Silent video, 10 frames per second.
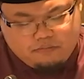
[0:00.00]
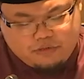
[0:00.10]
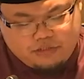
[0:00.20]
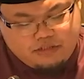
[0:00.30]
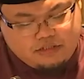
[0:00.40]

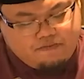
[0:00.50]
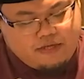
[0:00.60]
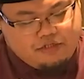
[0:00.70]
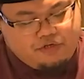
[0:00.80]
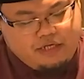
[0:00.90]
She is a
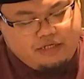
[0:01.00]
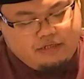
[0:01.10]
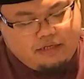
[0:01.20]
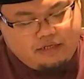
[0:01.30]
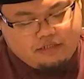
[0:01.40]
certified
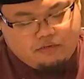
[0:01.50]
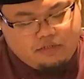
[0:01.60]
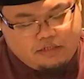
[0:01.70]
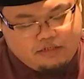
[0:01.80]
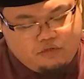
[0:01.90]
trainer and has
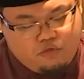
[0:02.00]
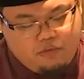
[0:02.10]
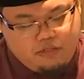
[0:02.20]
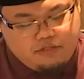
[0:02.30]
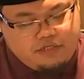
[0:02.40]
conducted
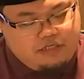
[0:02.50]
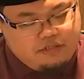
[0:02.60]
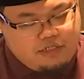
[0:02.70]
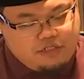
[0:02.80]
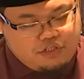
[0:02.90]
numerous
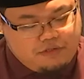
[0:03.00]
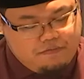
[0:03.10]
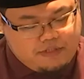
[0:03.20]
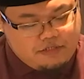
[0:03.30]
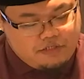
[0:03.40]
training
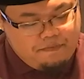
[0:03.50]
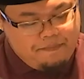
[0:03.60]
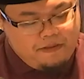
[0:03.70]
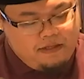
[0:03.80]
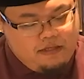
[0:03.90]
sessions.
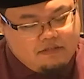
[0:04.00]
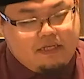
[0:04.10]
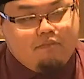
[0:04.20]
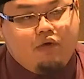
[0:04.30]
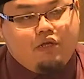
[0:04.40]

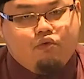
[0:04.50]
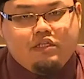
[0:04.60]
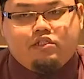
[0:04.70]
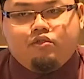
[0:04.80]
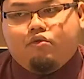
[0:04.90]
Someone who
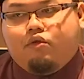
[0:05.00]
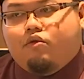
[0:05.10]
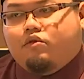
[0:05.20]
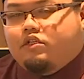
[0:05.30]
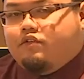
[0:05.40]
is no
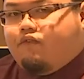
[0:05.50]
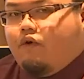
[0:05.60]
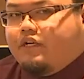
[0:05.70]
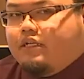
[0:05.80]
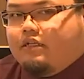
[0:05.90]
longer
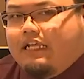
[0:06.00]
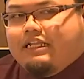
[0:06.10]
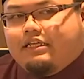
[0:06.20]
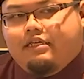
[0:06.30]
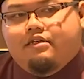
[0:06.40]
foreign
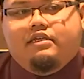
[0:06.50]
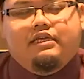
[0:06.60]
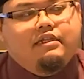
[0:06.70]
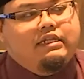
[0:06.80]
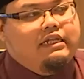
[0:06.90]
in
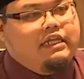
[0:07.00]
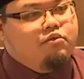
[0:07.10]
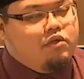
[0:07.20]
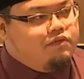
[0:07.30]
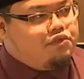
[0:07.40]
hearing and
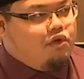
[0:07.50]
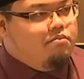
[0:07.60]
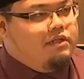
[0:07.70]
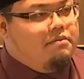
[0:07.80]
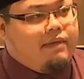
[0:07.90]
dealing with
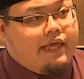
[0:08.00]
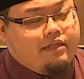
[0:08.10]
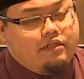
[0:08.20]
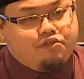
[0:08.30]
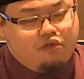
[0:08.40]
troubled
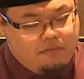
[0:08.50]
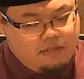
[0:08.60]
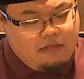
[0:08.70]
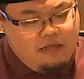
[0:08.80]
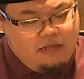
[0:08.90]
mind and
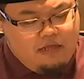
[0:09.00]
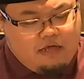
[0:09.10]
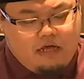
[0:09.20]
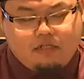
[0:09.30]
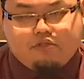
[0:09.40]
troubled
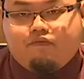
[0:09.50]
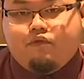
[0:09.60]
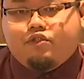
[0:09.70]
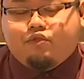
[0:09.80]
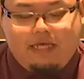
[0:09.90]
hearts of
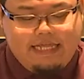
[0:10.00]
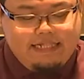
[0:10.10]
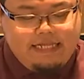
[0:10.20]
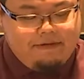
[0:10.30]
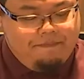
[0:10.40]
those who are
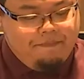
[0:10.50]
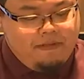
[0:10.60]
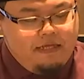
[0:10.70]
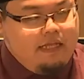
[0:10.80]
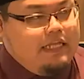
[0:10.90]
in need.
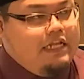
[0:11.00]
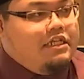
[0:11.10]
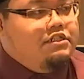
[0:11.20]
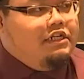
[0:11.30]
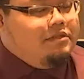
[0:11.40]

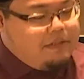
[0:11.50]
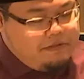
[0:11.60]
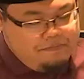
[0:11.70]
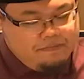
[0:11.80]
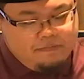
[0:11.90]
Ladies and
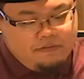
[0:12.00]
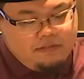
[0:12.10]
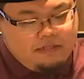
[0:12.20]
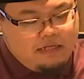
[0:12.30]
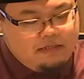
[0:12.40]
gentlemen,
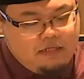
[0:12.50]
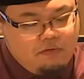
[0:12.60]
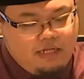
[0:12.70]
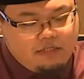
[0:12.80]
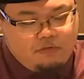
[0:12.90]
Adil
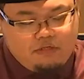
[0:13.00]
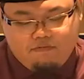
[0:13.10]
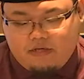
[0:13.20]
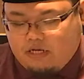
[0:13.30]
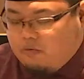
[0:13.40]
would like to
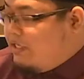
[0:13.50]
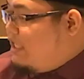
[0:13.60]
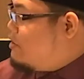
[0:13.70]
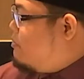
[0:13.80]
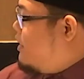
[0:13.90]
invite our
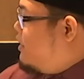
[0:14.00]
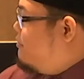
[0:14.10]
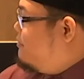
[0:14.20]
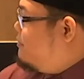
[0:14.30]
next speaker,